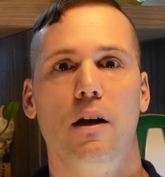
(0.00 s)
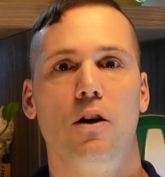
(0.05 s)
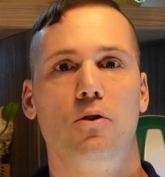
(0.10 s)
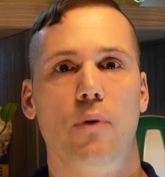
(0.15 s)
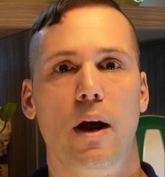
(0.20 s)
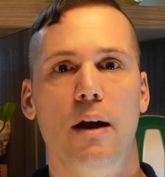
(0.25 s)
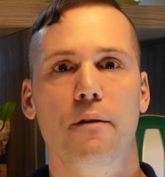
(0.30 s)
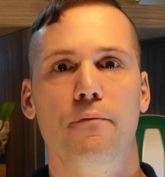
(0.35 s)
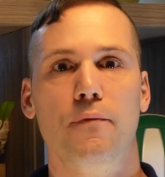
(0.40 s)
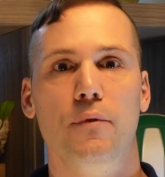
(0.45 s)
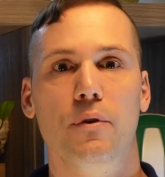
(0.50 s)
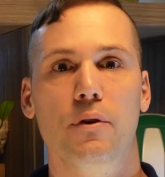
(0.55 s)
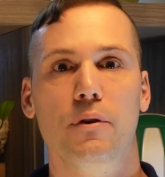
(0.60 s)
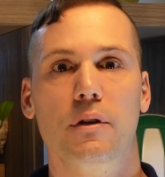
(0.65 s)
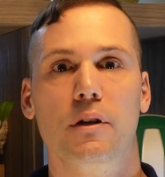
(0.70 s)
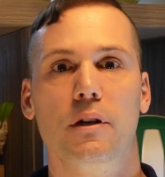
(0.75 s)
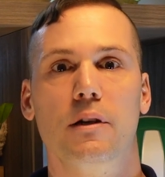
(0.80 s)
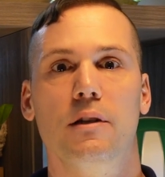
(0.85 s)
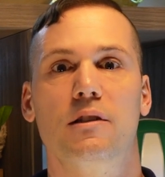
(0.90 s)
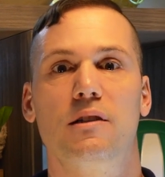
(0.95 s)
Grapefruit
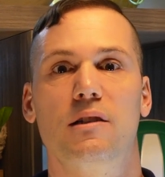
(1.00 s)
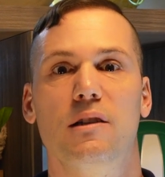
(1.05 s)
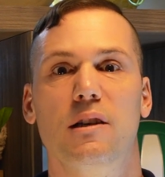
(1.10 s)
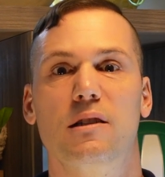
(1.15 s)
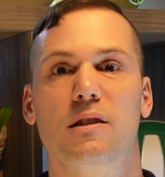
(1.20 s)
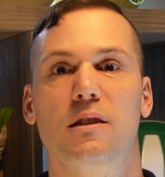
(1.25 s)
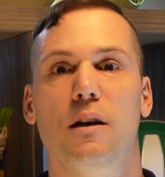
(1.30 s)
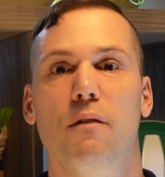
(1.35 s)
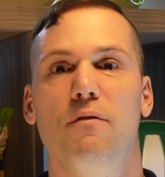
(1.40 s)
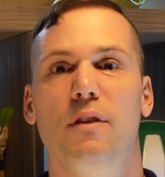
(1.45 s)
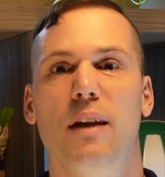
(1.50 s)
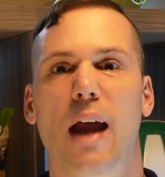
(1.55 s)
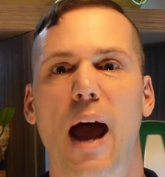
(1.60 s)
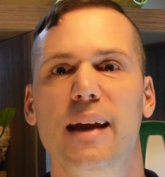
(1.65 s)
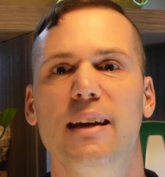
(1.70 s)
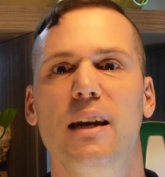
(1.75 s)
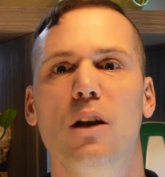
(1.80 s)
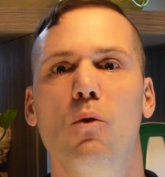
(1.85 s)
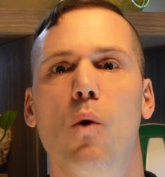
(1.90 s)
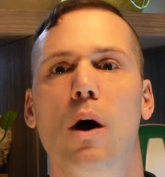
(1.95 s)
consists of
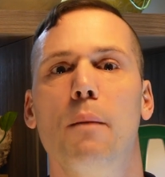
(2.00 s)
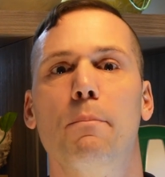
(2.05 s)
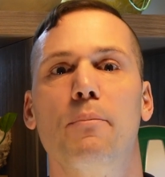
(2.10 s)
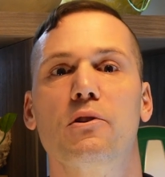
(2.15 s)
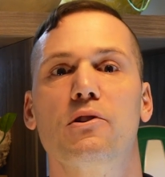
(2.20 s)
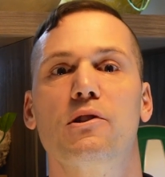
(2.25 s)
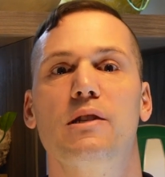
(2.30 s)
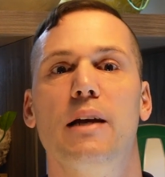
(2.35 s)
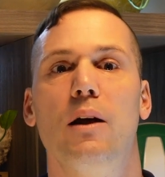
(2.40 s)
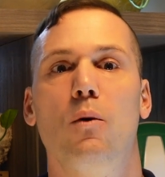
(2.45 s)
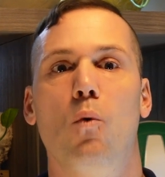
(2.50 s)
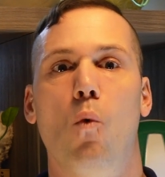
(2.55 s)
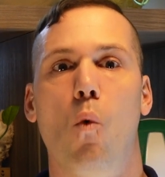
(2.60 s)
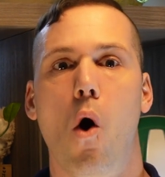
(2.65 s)
91%